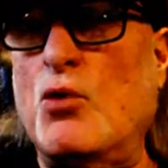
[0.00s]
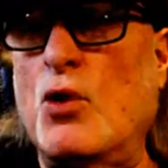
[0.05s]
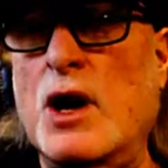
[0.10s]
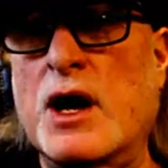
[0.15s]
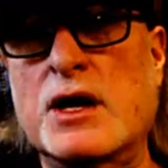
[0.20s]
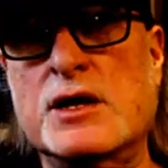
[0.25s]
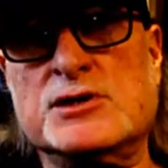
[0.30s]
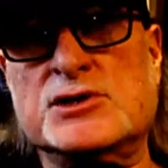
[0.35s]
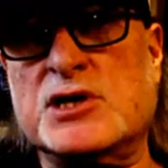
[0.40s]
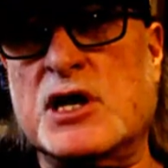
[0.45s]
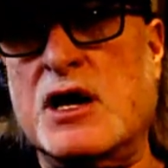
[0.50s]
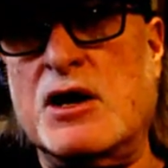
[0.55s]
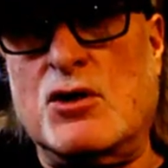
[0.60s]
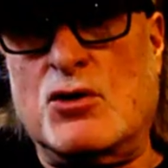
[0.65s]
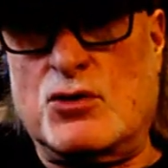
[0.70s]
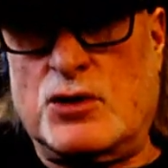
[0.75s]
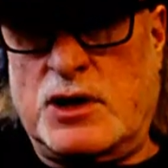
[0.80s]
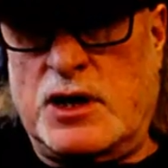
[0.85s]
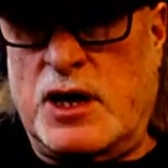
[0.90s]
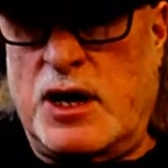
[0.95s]
way, is
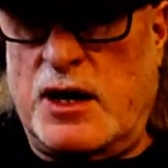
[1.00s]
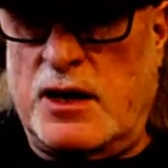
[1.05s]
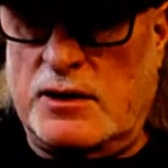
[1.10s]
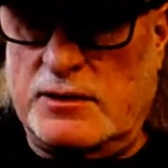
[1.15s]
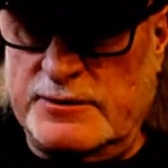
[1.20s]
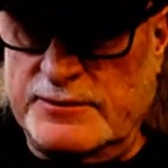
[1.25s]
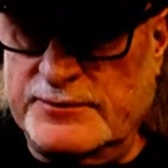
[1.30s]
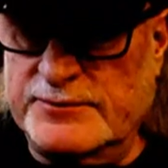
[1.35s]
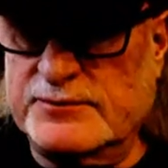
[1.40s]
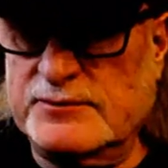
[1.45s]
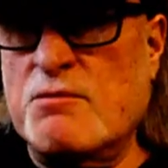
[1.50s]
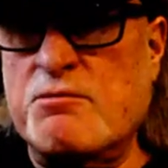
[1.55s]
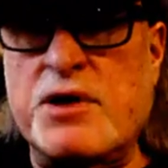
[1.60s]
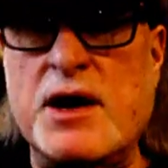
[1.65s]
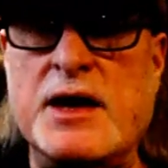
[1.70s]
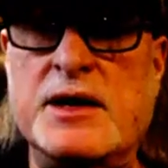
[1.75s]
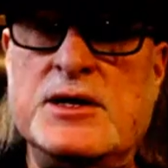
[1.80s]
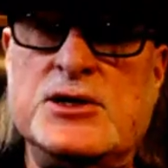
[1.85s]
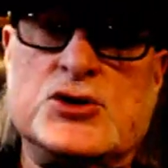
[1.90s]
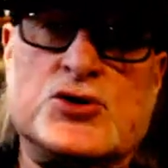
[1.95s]
A-OK.
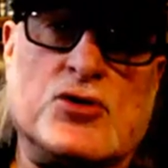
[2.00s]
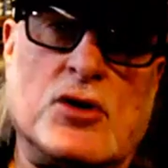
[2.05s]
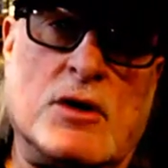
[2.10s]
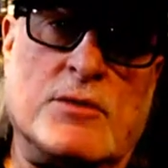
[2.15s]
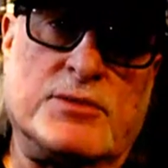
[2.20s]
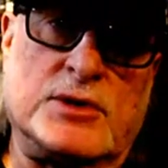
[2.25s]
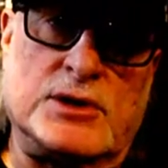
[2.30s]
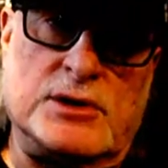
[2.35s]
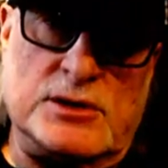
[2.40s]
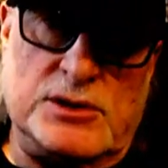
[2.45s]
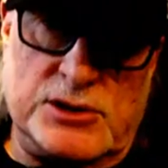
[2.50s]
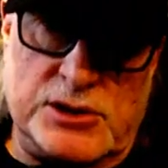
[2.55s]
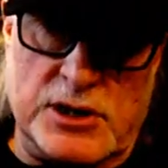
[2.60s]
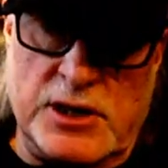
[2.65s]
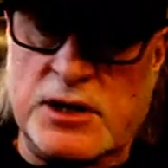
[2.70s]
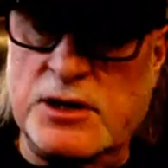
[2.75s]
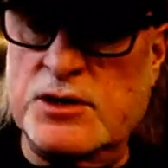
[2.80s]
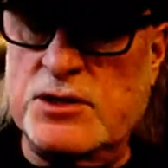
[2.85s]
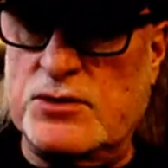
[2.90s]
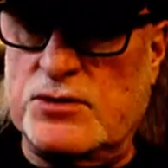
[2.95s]
Penny Trump
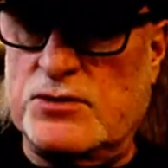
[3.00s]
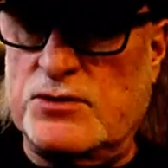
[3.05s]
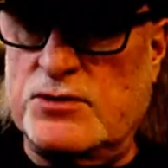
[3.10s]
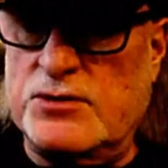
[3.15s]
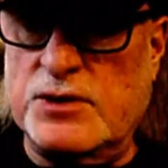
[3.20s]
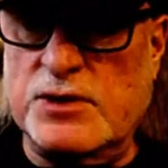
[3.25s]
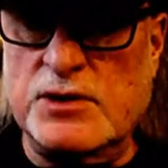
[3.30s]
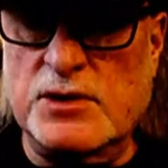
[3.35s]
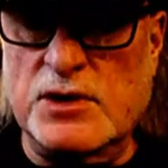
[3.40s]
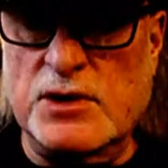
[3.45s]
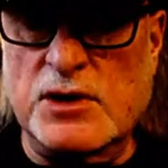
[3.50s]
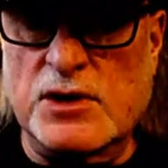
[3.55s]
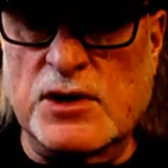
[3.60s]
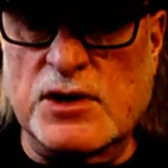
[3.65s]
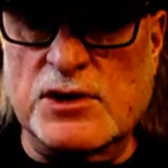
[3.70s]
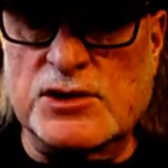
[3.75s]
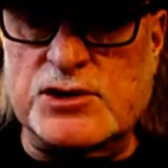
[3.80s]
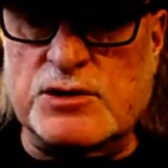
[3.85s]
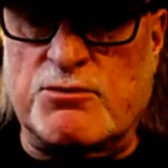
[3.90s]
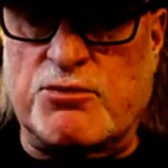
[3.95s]
continued
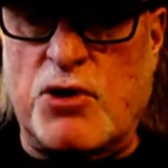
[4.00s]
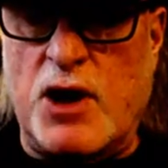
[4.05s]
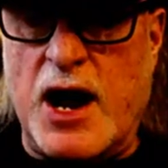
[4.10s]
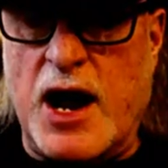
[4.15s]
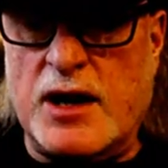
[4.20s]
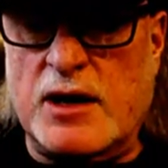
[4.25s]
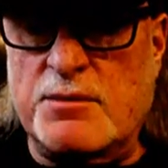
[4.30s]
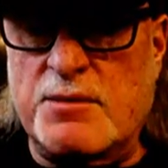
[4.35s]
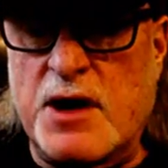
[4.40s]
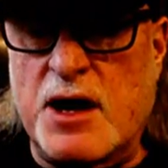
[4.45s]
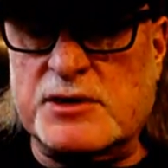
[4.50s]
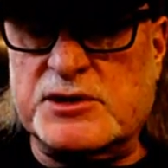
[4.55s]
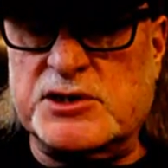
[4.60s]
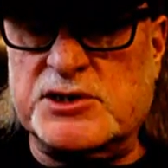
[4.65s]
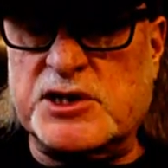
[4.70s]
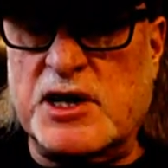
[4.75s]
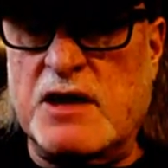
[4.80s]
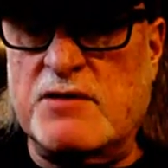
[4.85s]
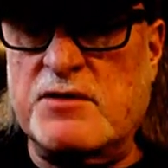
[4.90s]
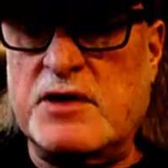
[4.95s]
to brag about
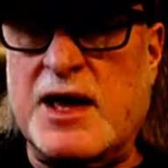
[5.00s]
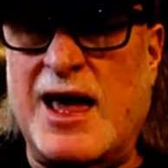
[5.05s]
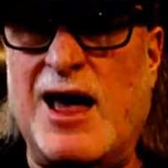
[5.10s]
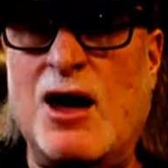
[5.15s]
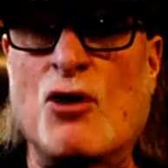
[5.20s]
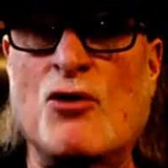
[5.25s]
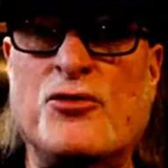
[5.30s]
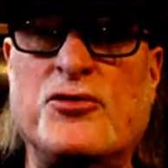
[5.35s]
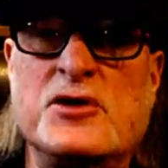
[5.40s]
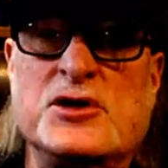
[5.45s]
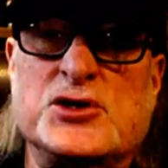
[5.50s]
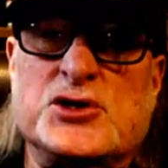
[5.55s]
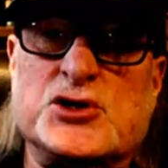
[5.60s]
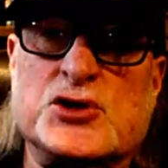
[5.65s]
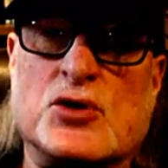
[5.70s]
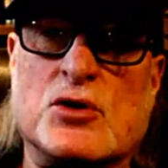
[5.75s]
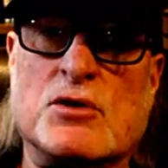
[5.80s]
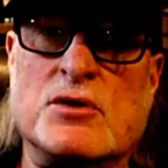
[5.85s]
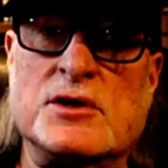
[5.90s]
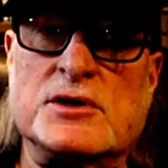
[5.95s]
saving health
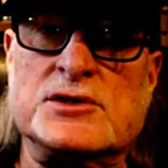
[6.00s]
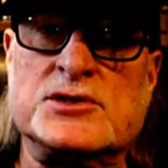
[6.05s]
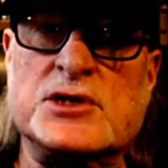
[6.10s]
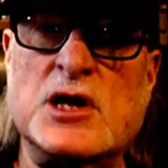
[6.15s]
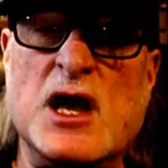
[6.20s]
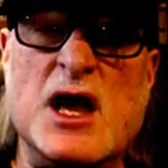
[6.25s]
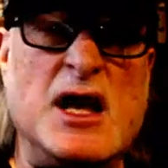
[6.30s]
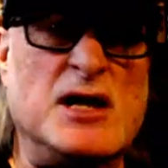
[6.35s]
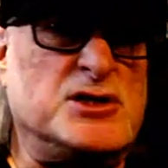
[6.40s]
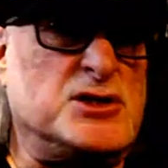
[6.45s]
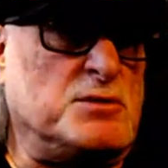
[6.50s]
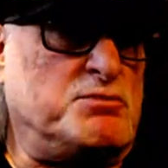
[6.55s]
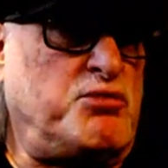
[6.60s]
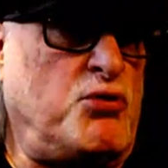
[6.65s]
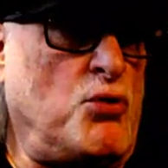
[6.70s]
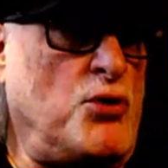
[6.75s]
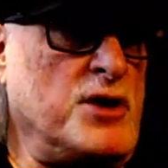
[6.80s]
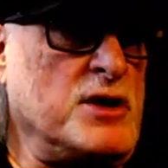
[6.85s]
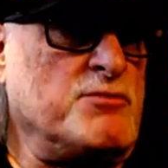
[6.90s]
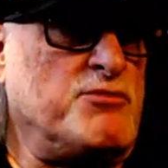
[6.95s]
insurance and
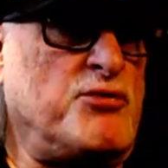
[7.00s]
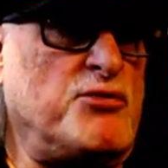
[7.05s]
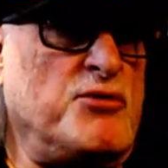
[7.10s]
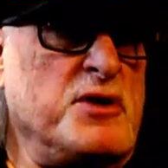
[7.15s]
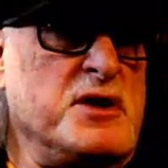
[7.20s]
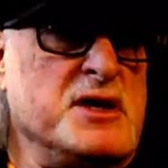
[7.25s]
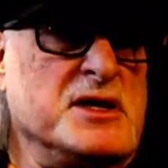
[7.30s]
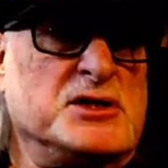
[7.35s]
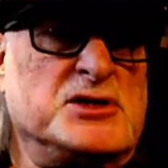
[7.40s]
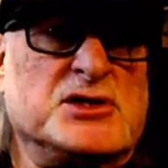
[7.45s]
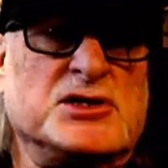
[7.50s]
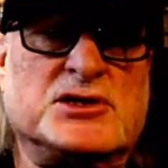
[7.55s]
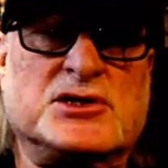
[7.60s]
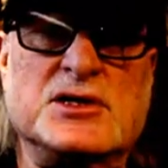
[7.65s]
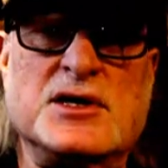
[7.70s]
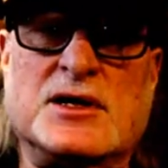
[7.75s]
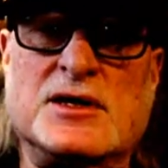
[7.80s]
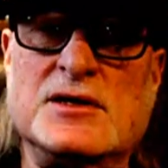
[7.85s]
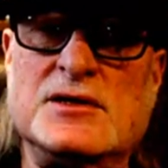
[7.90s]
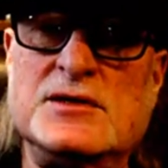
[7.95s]
supporting
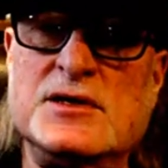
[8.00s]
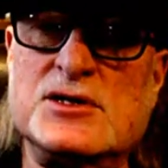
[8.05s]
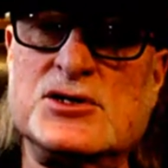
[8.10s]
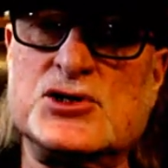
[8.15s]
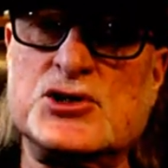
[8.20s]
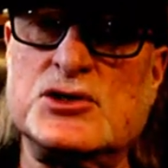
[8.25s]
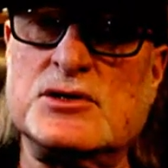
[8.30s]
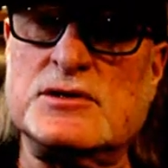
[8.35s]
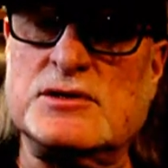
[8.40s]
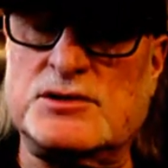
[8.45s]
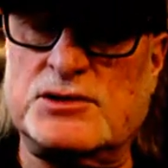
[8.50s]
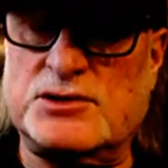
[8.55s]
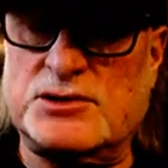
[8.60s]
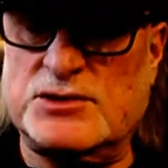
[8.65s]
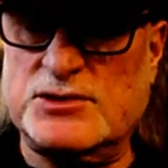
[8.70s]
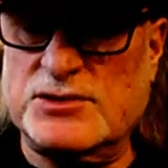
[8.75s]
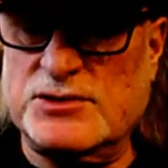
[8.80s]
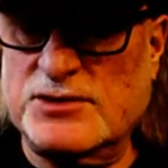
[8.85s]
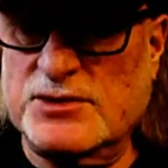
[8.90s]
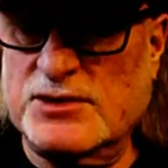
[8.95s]
pre-existing
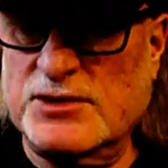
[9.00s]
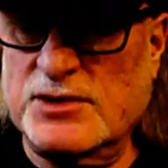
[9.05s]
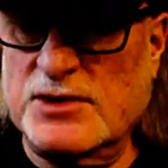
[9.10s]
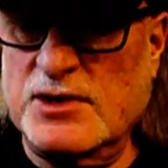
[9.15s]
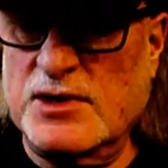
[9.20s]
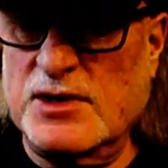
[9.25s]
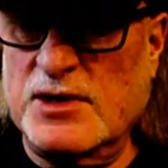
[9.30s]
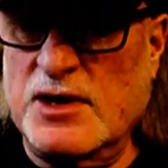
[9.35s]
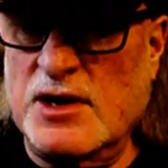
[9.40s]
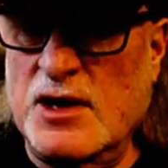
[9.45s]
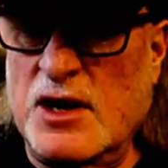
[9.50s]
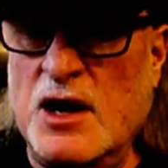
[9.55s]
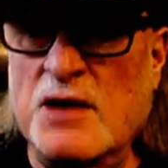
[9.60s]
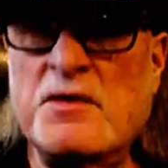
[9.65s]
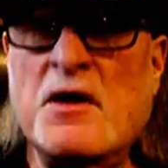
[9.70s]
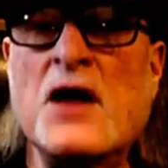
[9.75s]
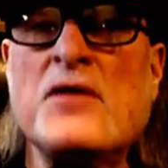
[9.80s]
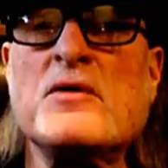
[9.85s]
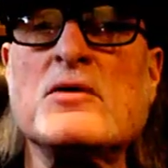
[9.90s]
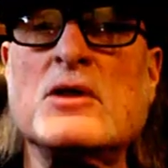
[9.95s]
conditions.
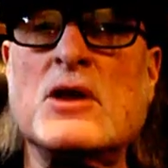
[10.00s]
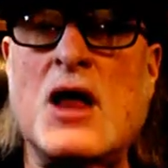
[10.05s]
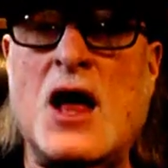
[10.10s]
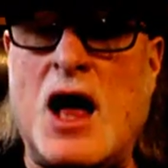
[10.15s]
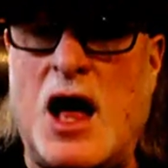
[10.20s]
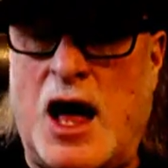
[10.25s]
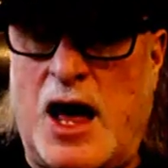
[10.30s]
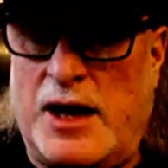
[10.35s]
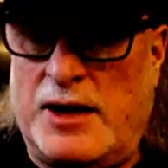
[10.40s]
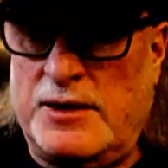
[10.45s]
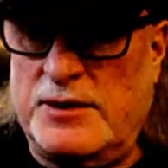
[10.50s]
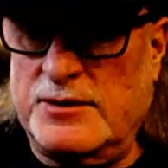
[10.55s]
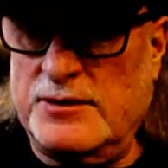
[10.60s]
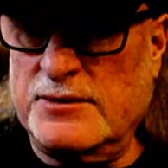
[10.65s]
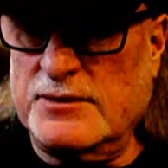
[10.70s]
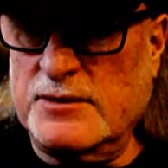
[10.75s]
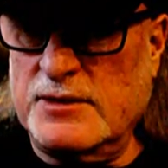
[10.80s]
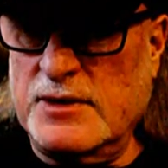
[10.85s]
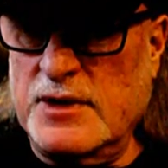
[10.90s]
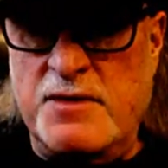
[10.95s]
Another lie.
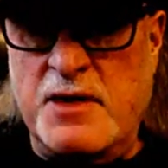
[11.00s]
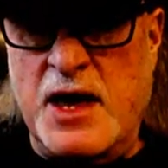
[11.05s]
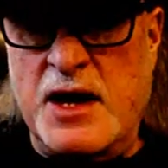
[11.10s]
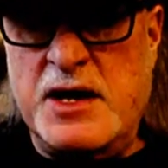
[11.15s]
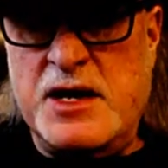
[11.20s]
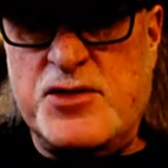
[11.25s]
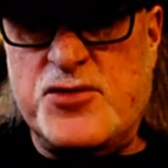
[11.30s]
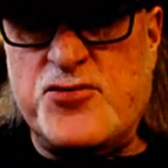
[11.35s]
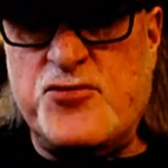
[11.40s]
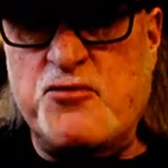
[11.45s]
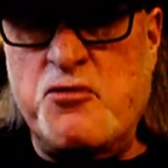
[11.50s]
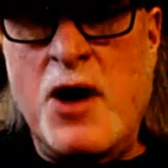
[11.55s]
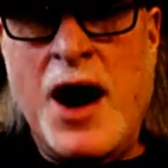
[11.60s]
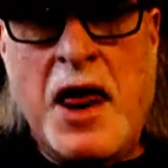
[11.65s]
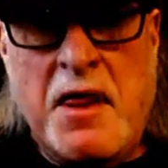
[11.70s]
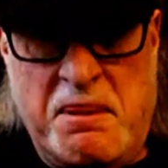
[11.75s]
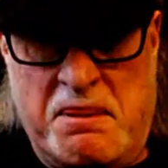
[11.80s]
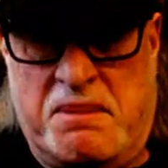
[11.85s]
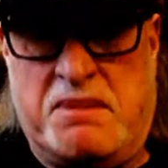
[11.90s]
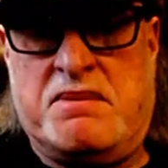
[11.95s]
And then he
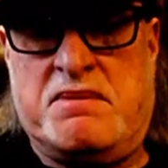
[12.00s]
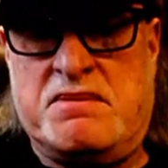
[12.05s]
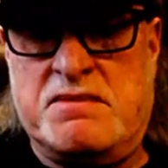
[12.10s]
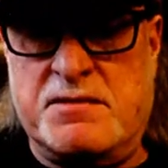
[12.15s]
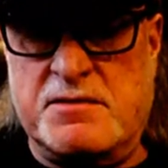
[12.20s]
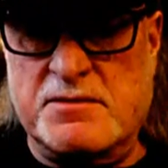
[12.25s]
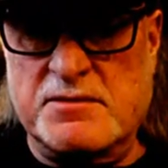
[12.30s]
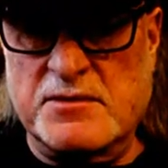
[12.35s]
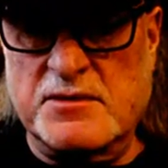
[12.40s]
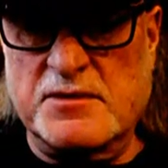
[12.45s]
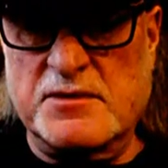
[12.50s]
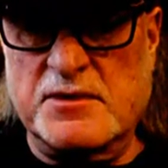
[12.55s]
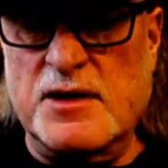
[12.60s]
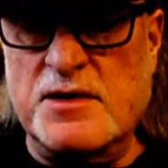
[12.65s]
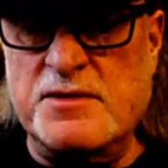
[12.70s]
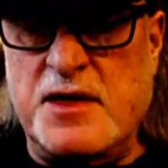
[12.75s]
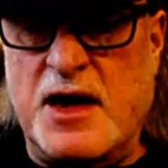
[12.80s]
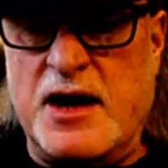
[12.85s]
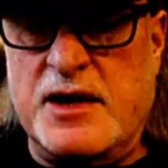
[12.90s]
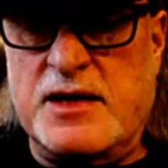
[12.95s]
threatened
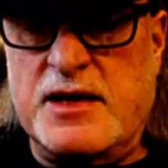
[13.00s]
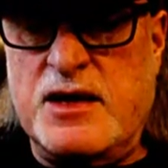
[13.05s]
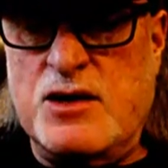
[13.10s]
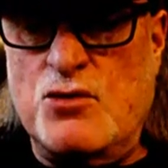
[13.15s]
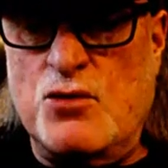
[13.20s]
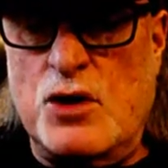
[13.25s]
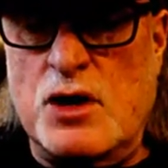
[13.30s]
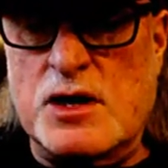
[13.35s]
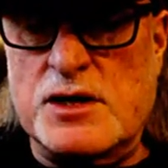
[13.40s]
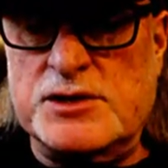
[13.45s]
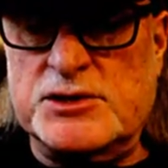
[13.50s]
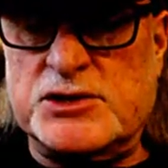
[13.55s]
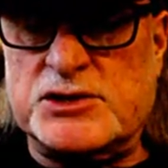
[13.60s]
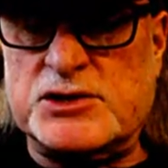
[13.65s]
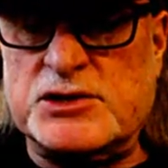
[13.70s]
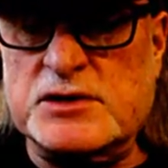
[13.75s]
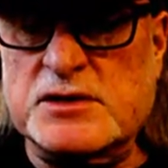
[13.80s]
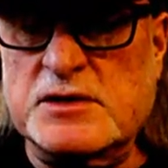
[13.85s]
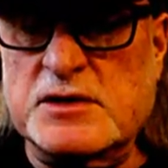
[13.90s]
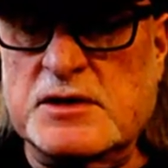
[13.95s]
that he
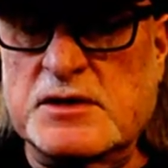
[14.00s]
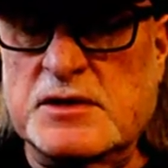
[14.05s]
was